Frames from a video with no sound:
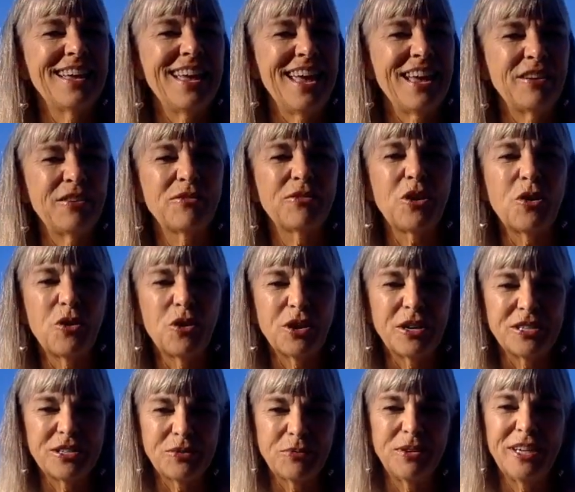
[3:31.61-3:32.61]
And of
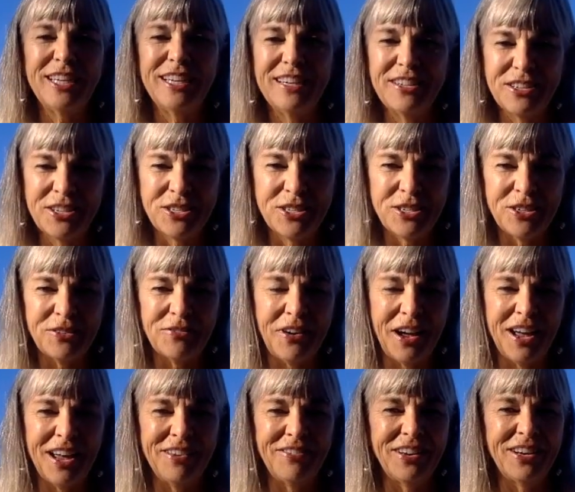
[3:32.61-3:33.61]
course, we need to
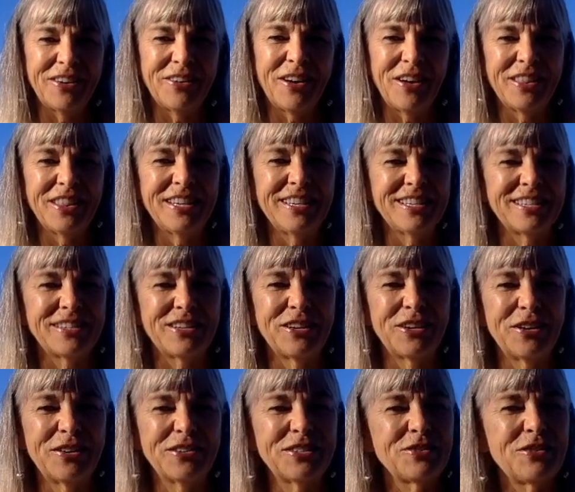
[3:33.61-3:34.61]
survive here on this
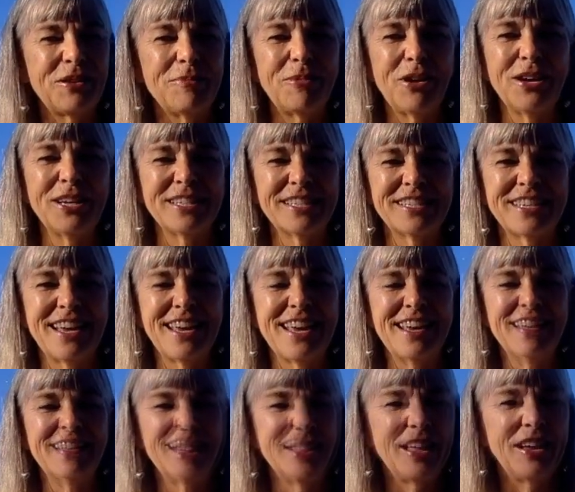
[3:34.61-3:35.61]
earth, so I'm not
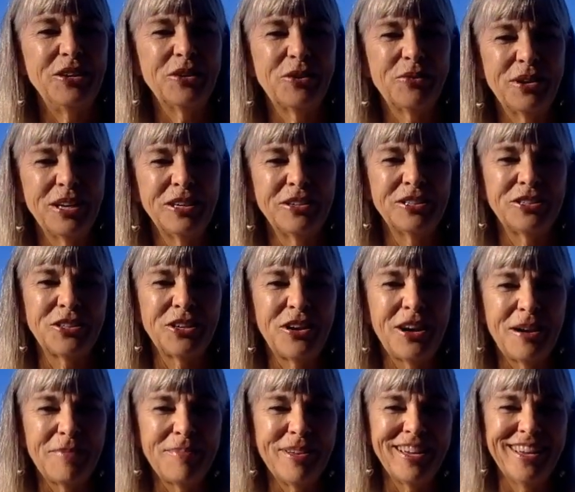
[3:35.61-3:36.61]
saying that you quit your
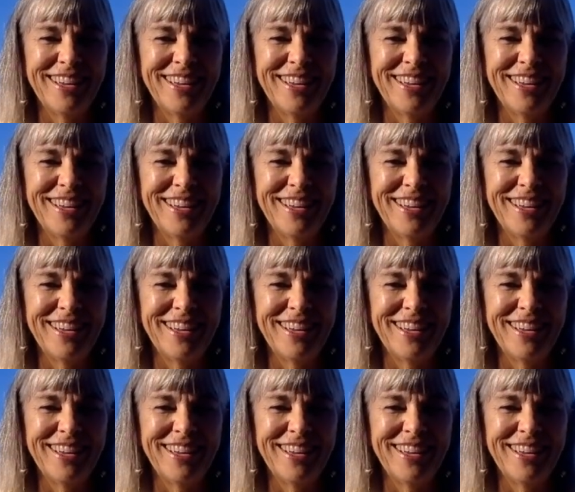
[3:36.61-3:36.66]
job.